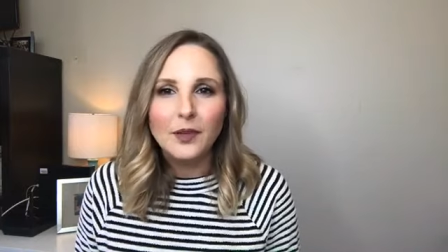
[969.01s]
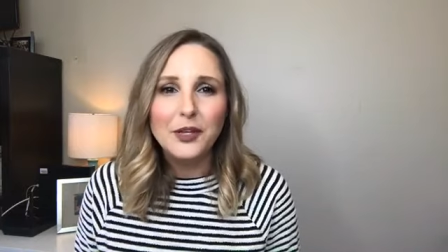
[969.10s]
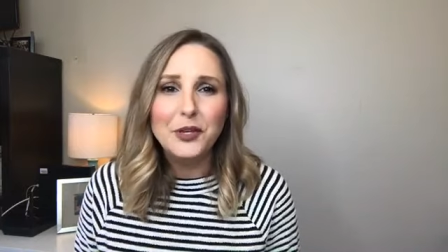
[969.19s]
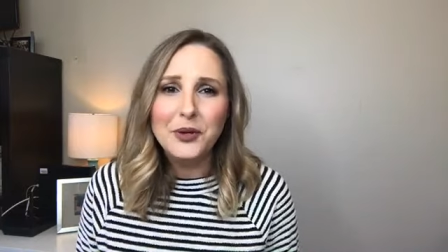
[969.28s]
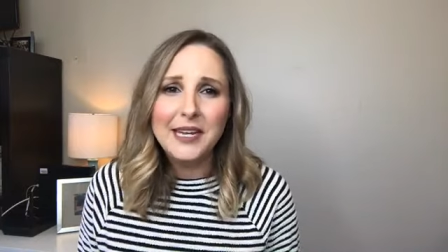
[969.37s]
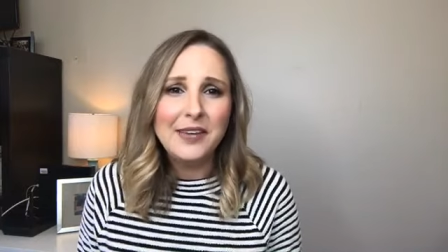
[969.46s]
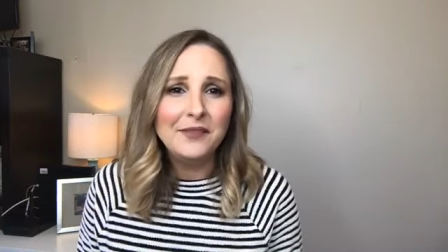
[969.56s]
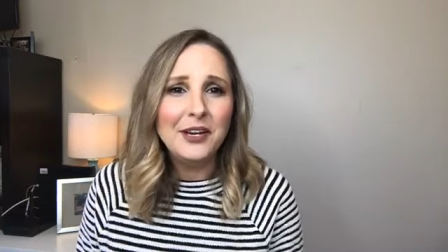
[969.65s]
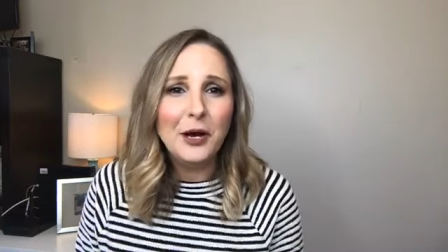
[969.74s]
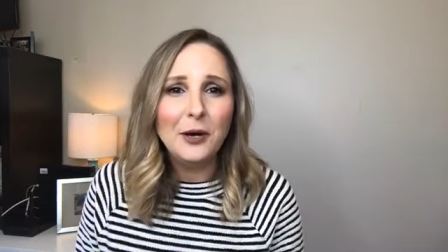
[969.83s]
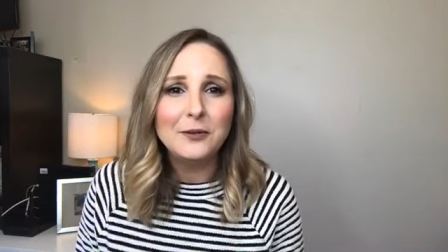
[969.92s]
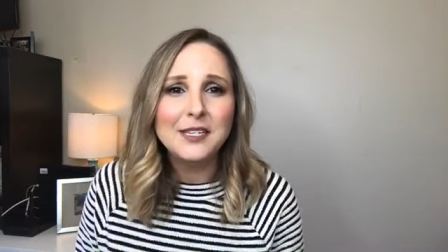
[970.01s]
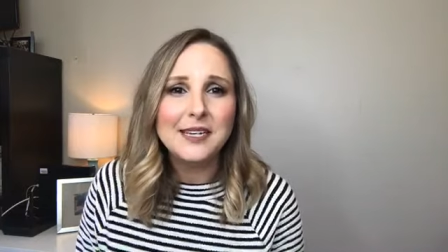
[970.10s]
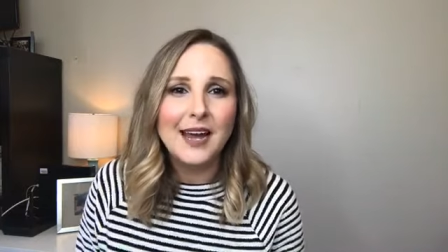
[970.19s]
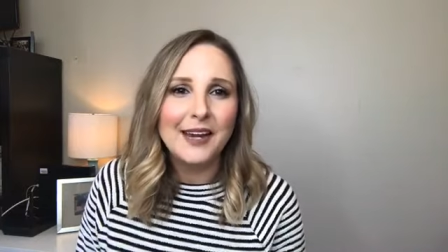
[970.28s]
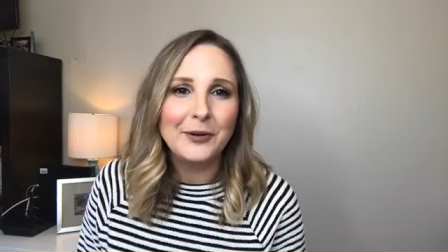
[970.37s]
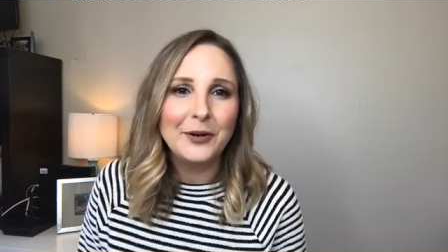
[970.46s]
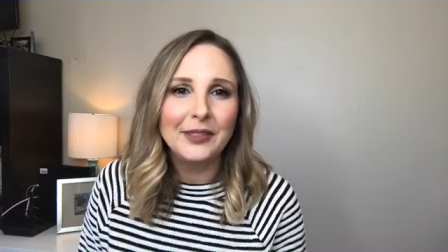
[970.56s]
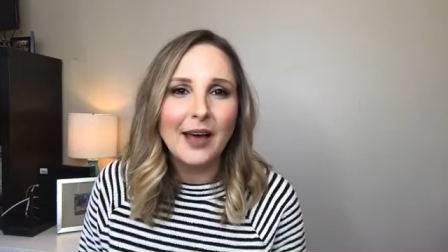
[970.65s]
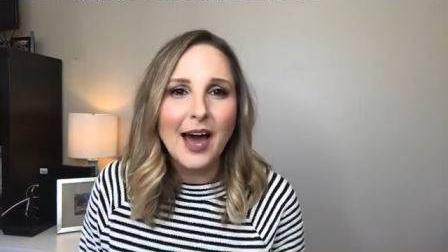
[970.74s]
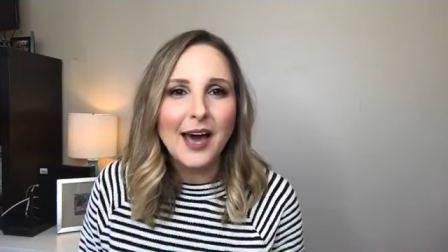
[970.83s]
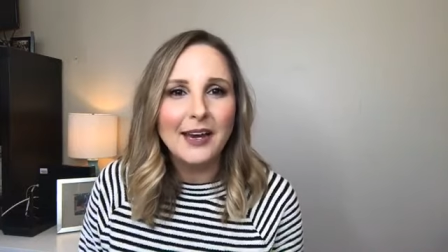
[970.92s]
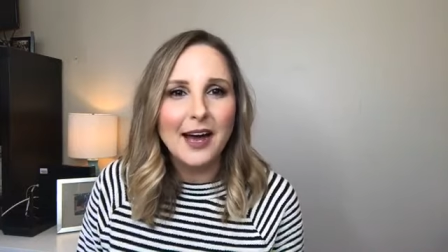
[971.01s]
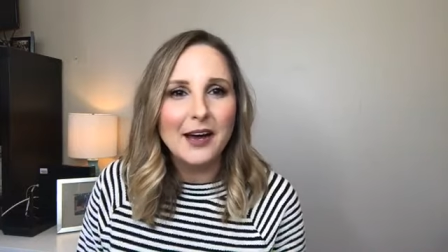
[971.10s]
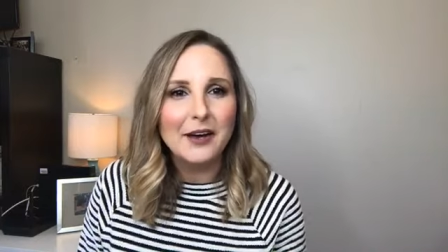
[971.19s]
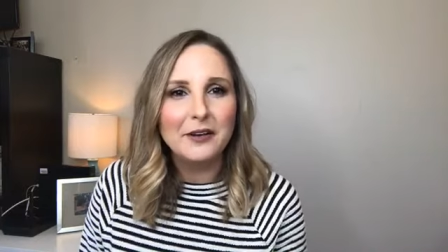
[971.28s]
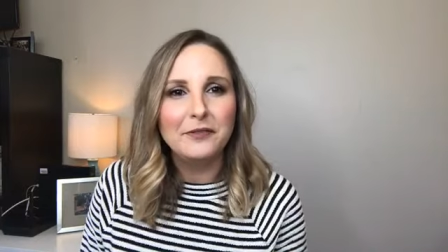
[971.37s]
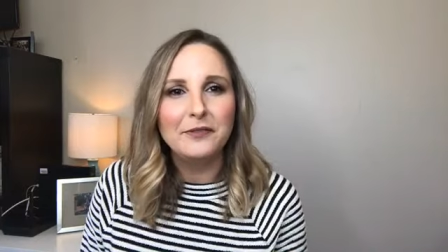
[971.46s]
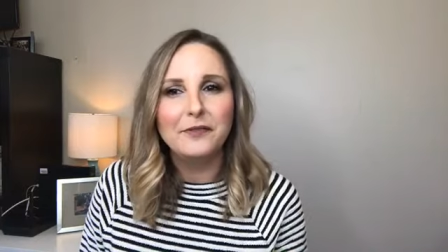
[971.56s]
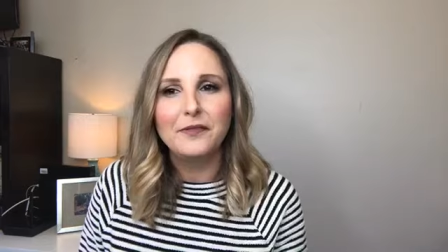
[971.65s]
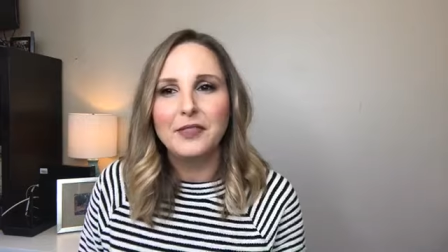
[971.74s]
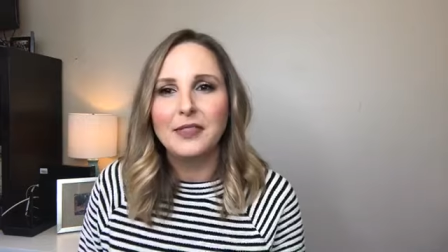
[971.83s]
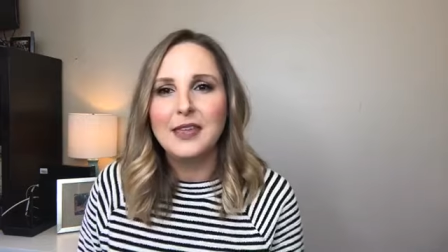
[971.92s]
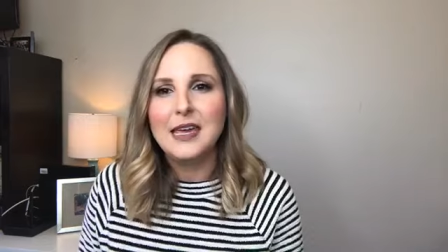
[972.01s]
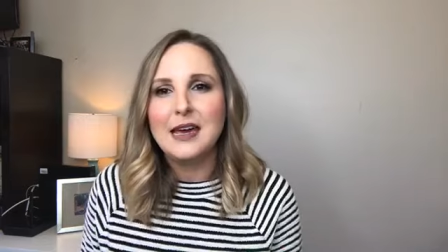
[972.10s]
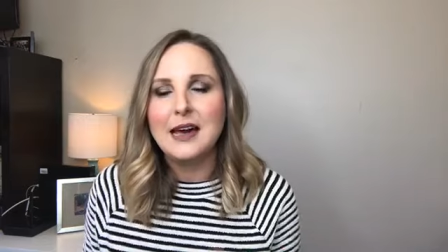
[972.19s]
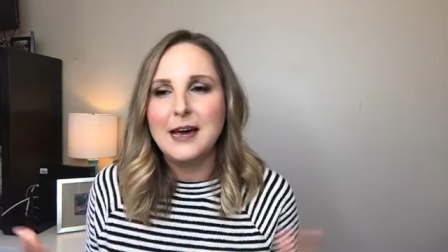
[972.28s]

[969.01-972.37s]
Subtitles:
You could even host, I know a lot of the